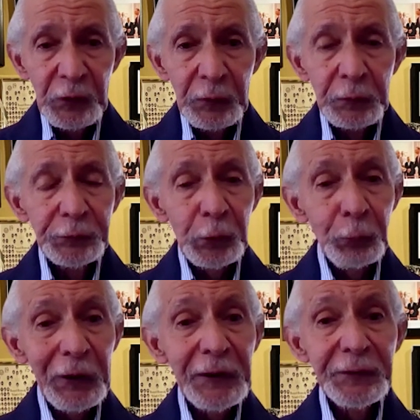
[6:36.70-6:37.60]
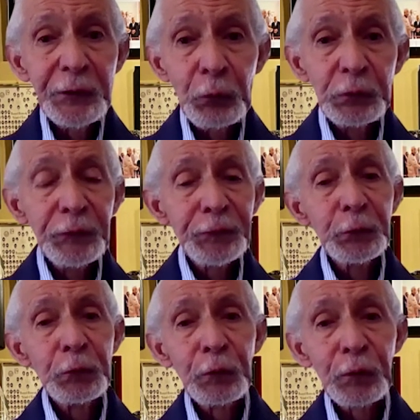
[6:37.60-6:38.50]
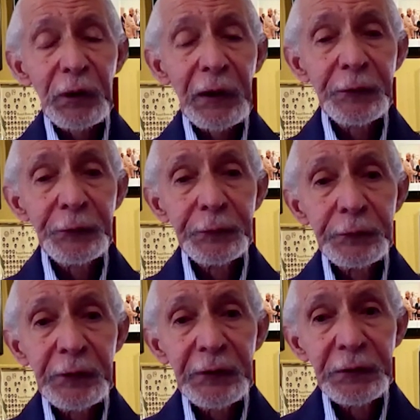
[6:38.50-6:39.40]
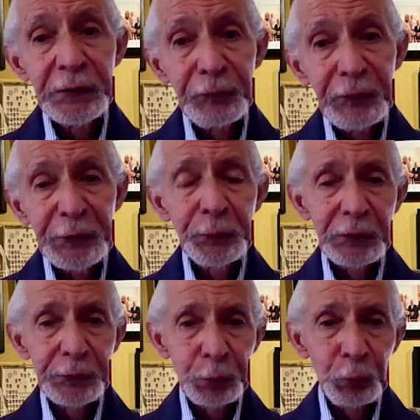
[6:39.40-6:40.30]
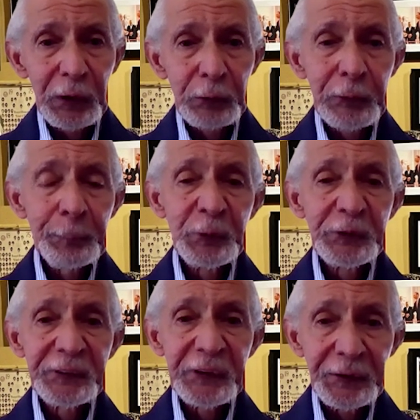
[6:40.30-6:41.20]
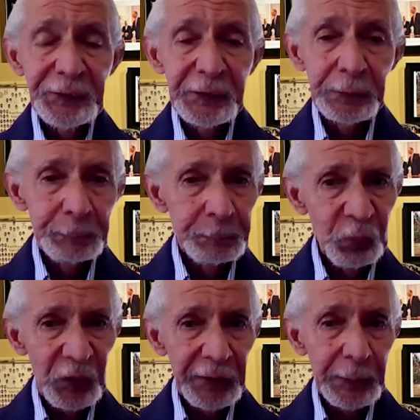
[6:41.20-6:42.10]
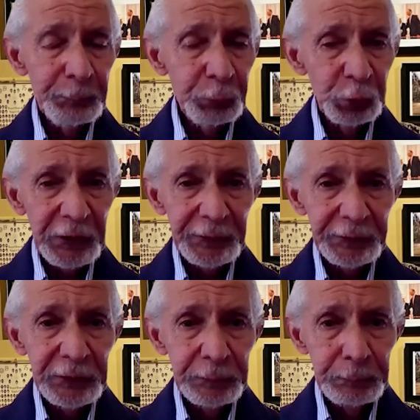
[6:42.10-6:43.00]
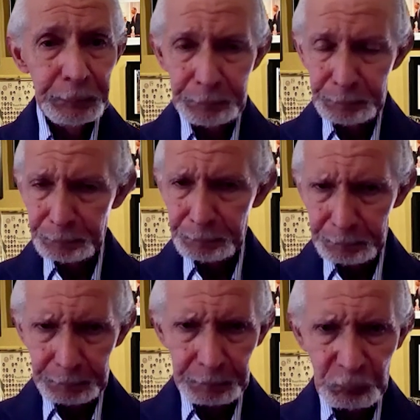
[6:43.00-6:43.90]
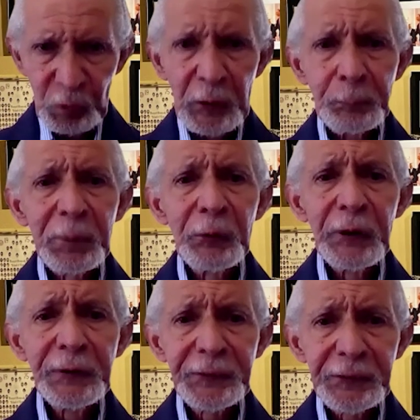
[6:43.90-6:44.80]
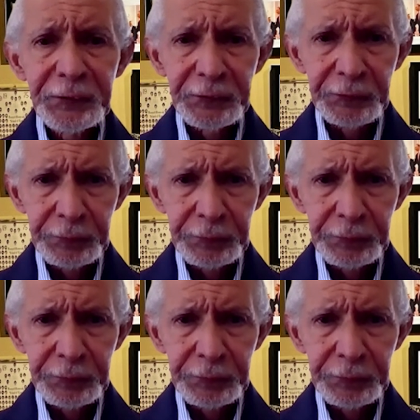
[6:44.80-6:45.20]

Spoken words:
So right now, if you look at the individuals who are representing, and I put that in parentheses,